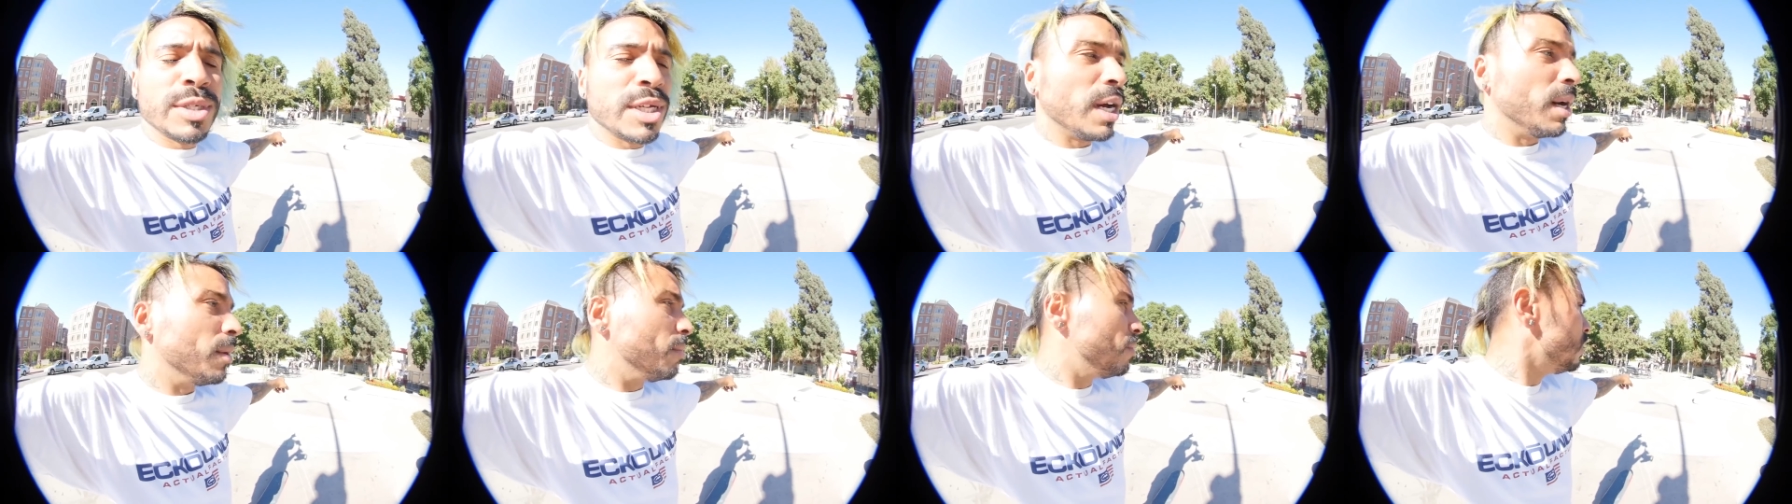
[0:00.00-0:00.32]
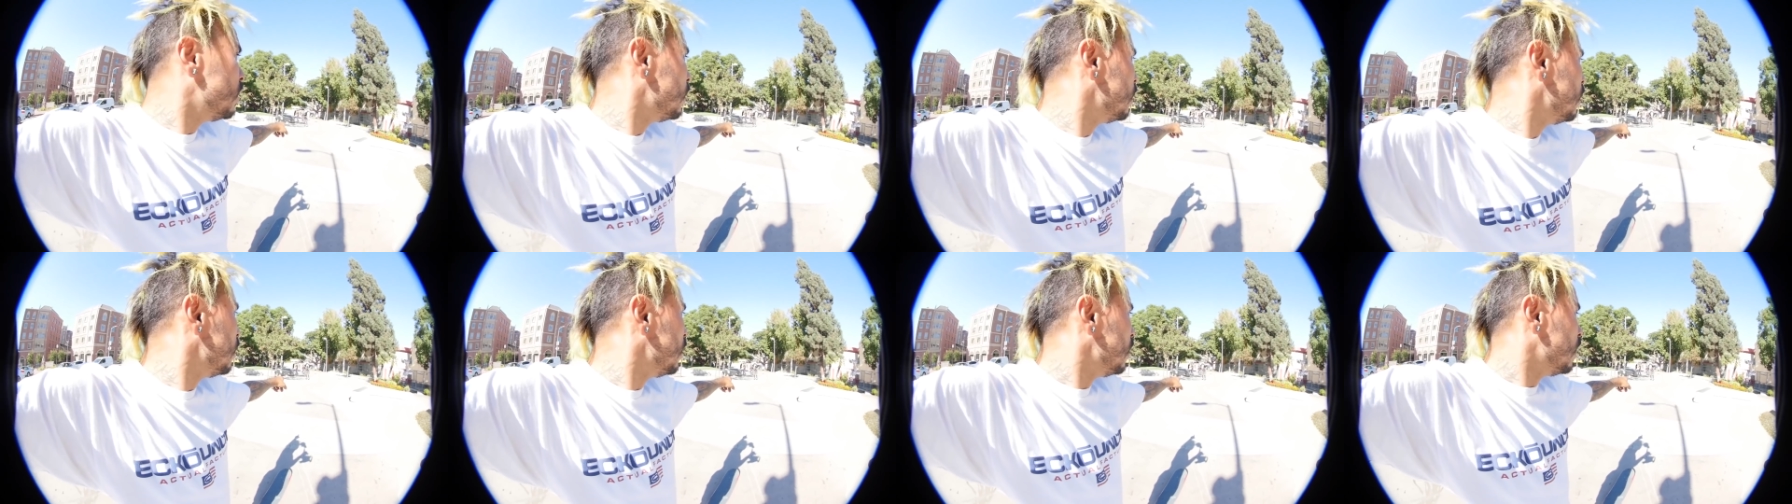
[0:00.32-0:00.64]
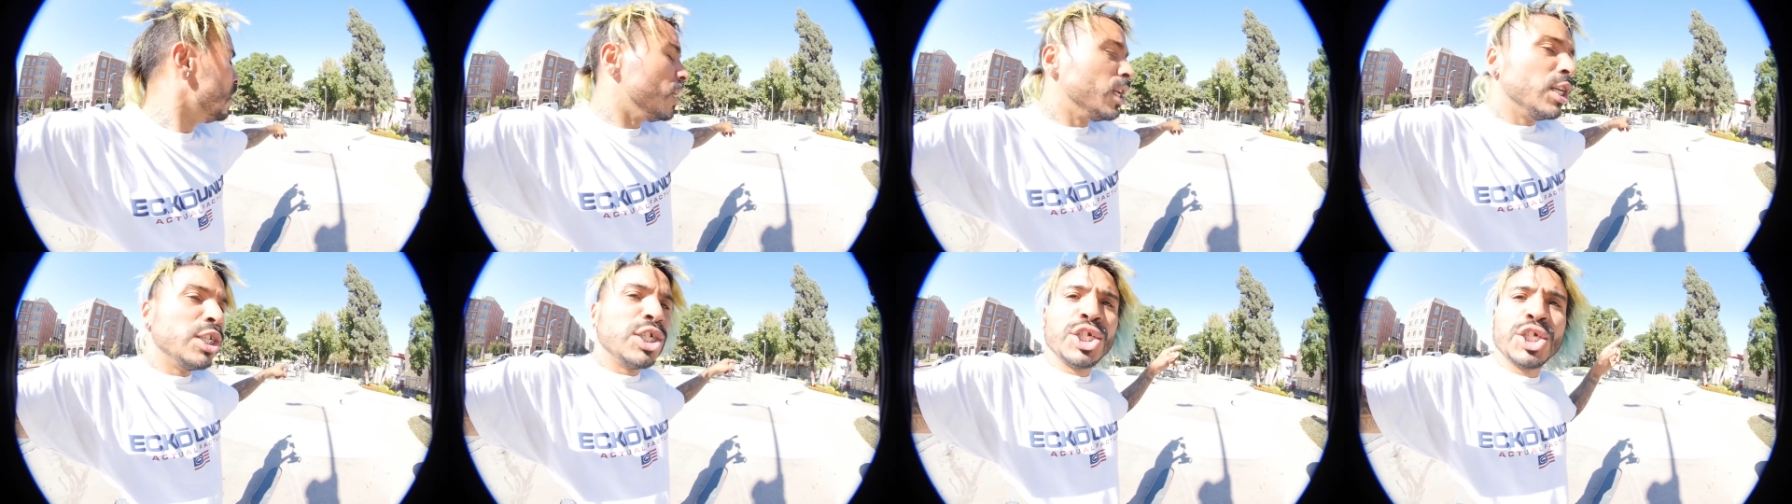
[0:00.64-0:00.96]
up.
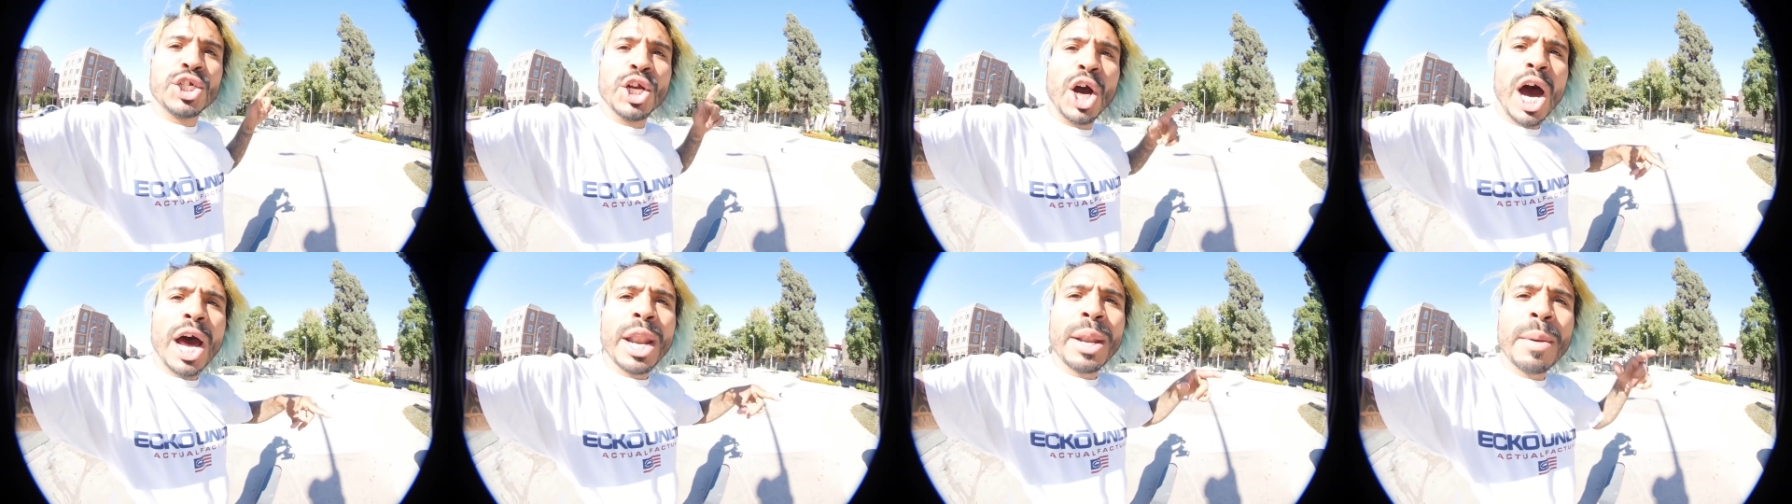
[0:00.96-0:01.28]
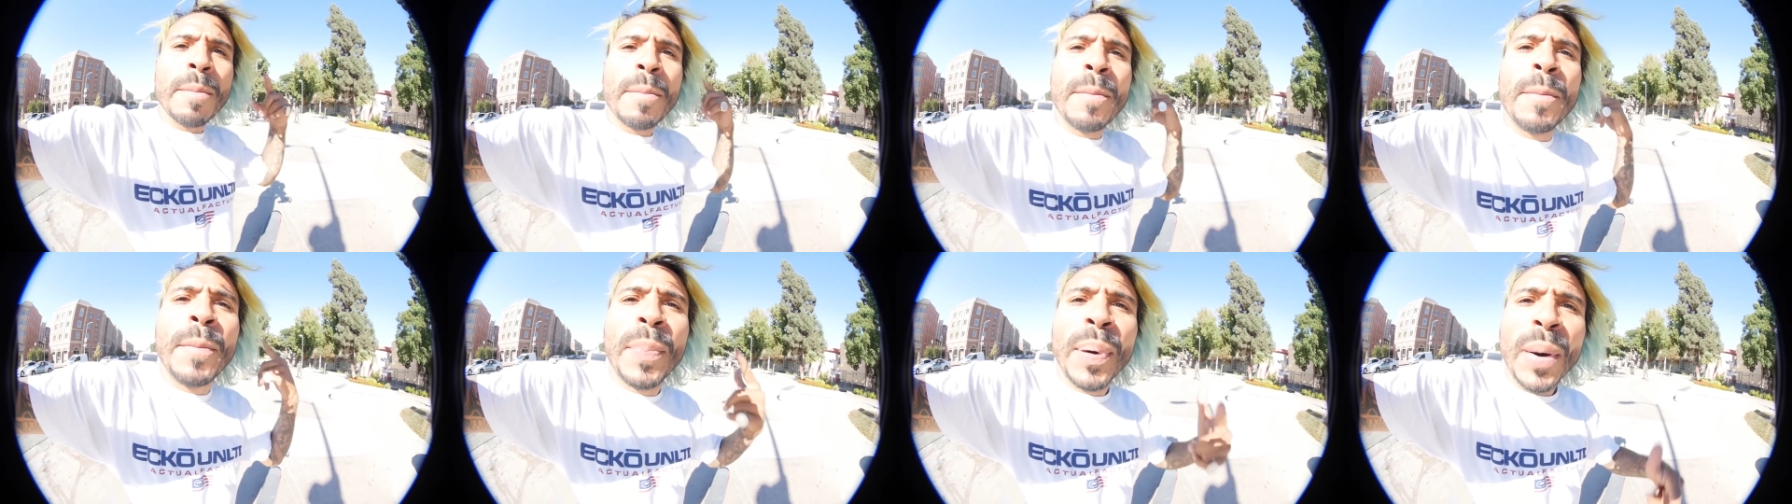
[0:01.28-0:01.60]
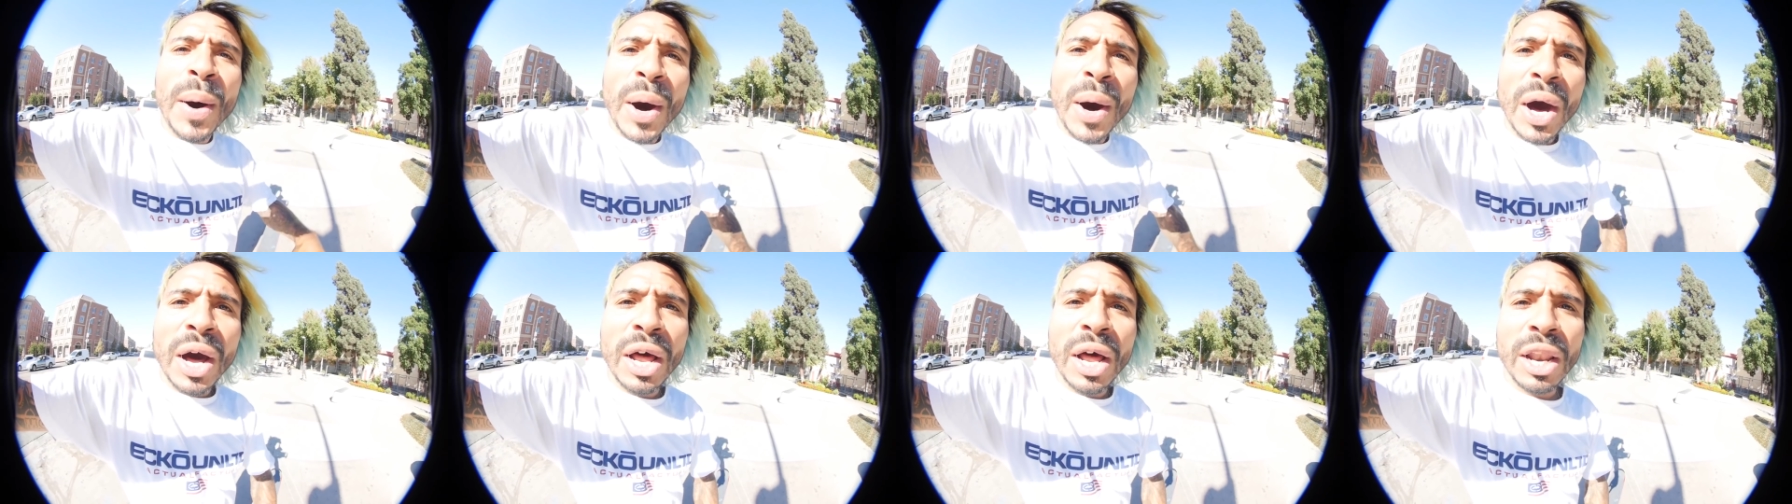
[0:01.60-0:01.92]
Shawn.
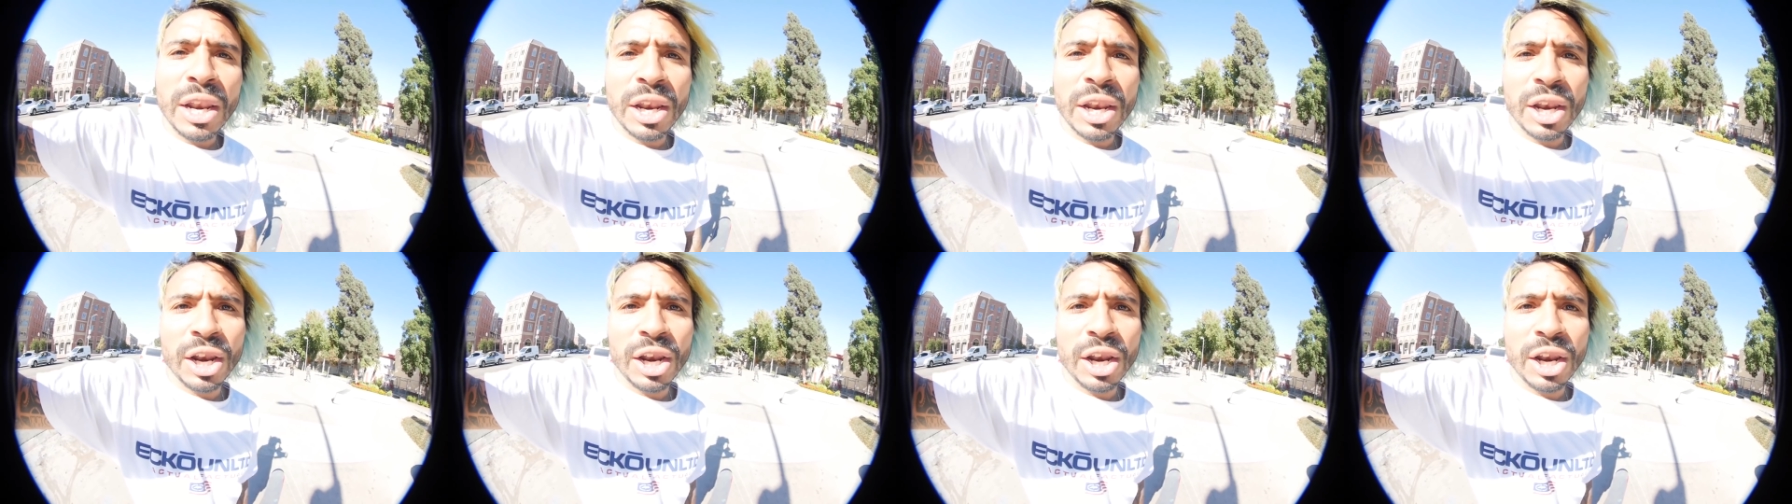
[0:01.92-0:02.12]
Yeah.